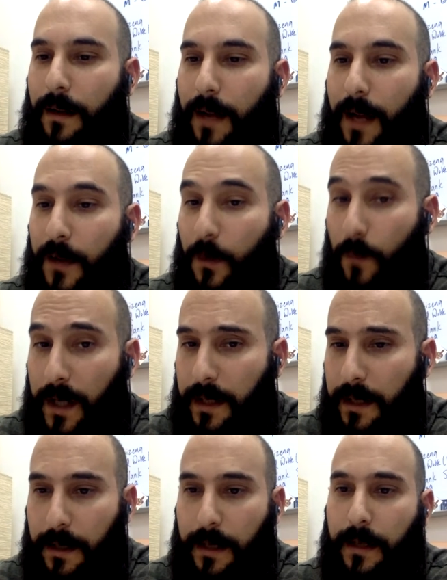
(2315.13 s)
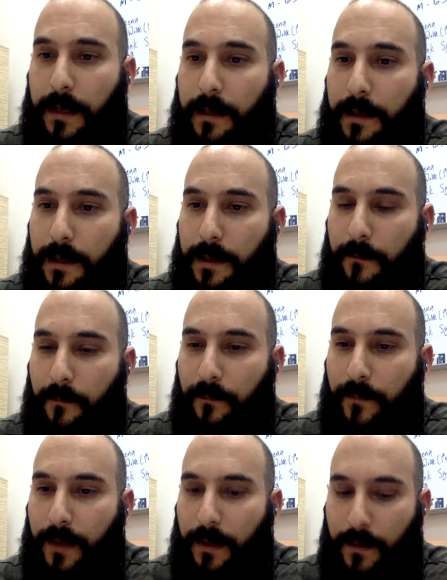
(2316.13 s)
And the reason is
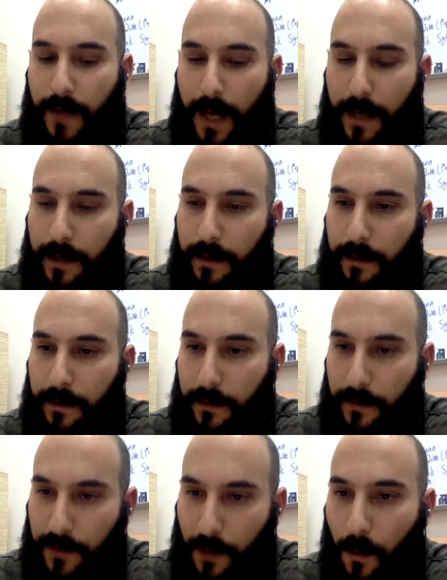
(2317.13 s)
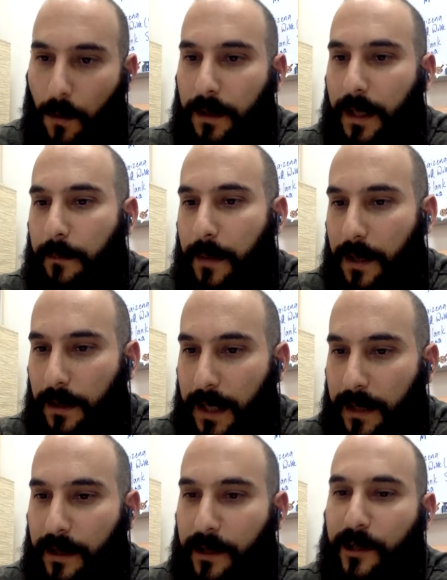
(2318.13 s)
that in the Old and Middle
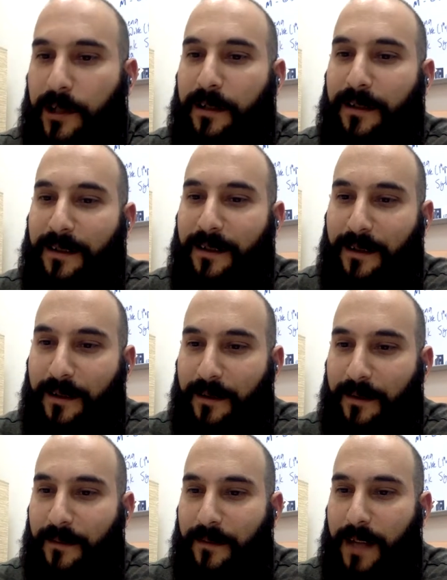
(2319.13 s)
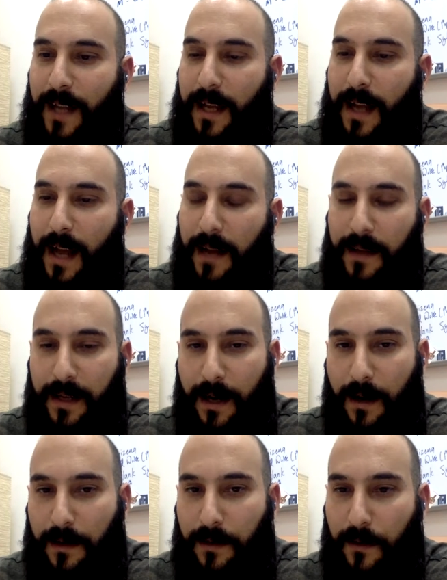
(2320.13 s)
English, they had the
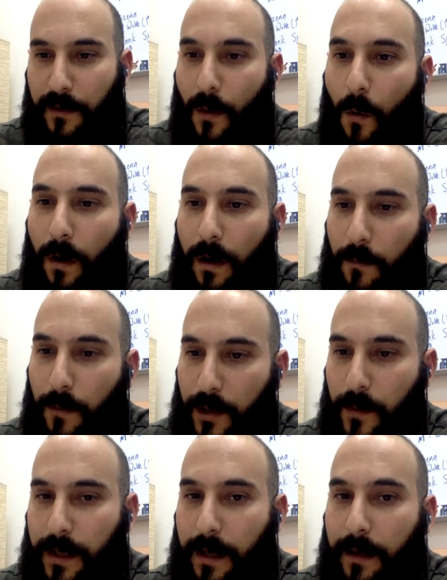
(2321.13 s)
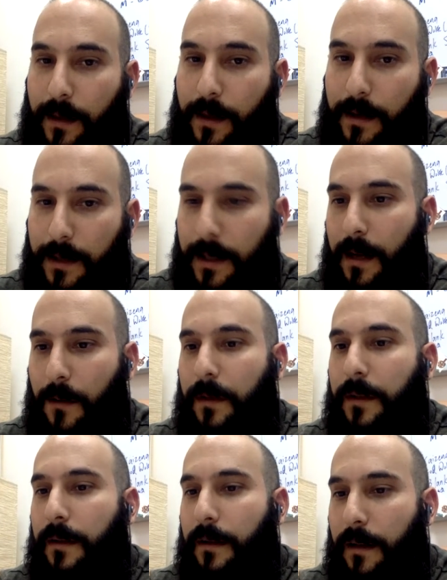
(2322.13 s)
character thorn, which was a th
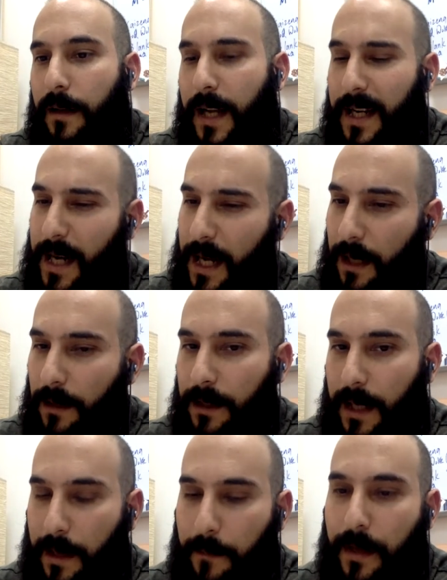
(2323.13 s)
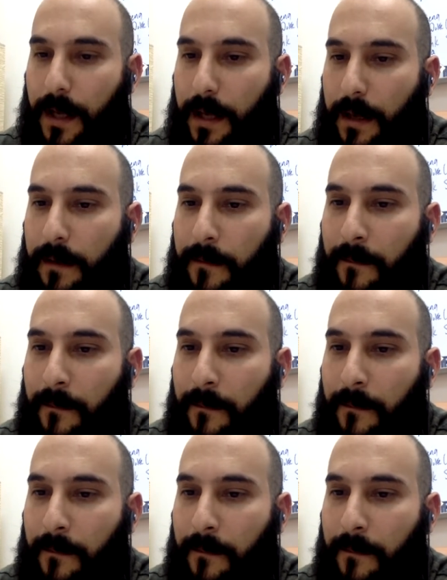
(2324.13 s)
sound. It kind of looked like a P.